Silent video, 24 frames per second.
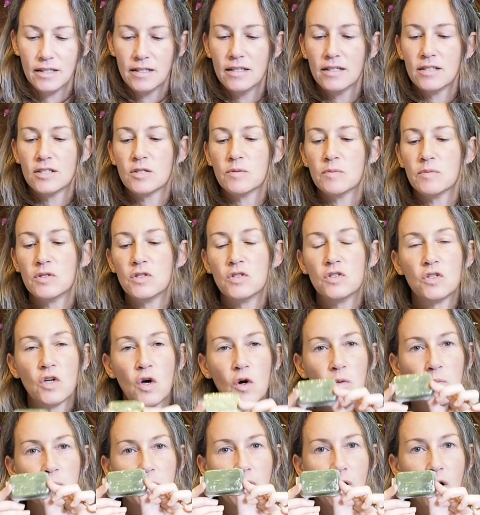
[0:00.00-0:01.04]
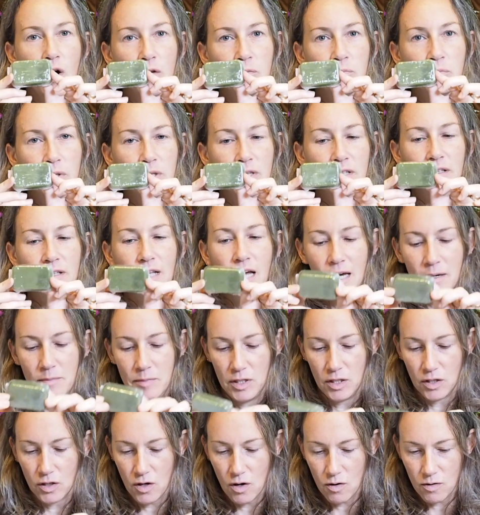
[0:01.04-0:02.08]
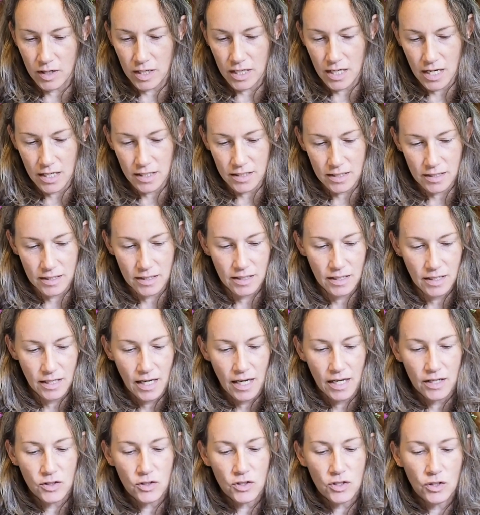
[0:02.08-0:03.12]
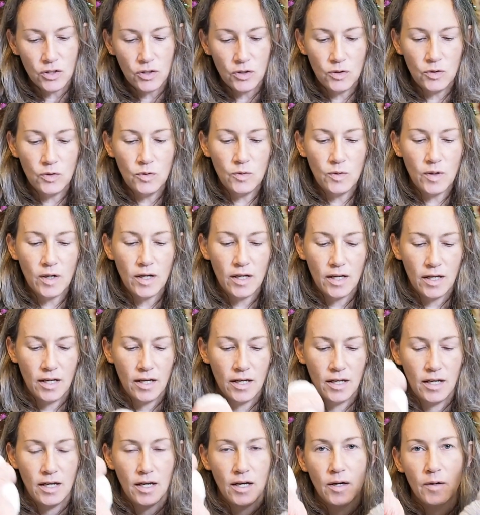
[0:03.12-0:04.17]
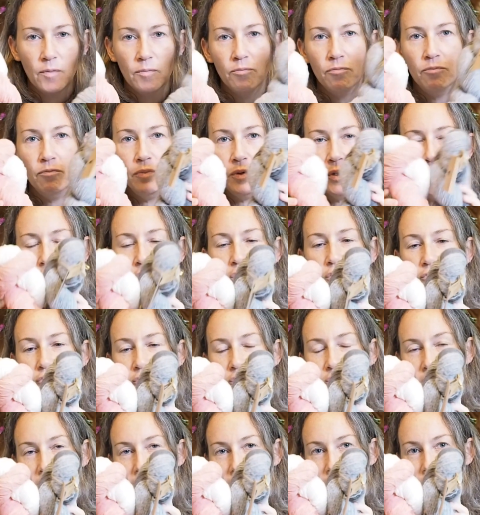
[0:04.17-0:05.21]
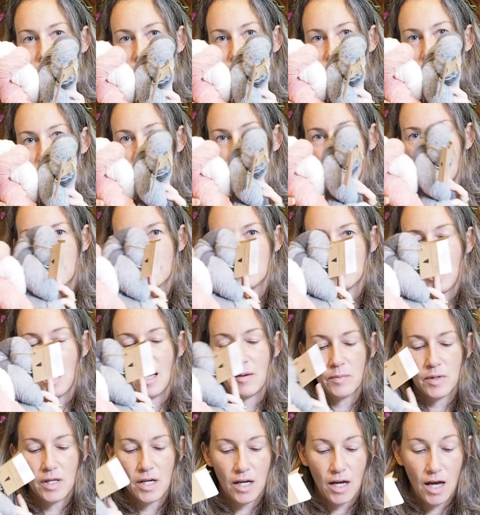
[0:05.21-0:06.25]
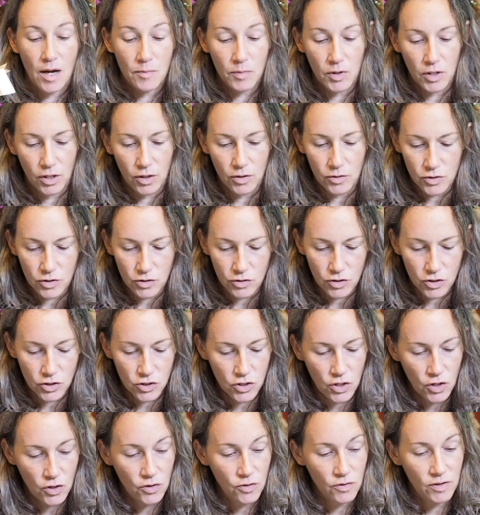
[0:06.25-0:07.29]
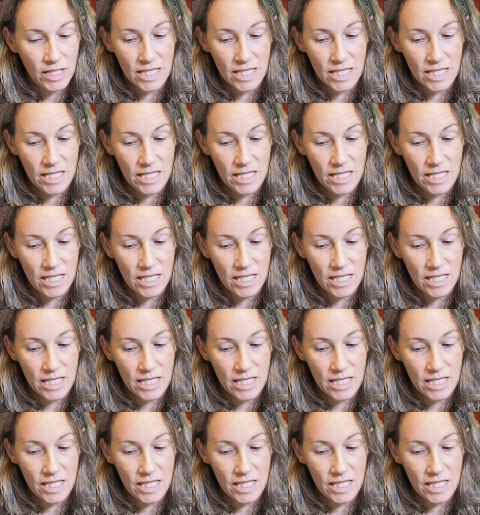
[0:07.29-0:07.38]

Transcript: some soap called Put the Lime in the Coconut, and two beautiful skeins of yarn. I'm going to come closer to show you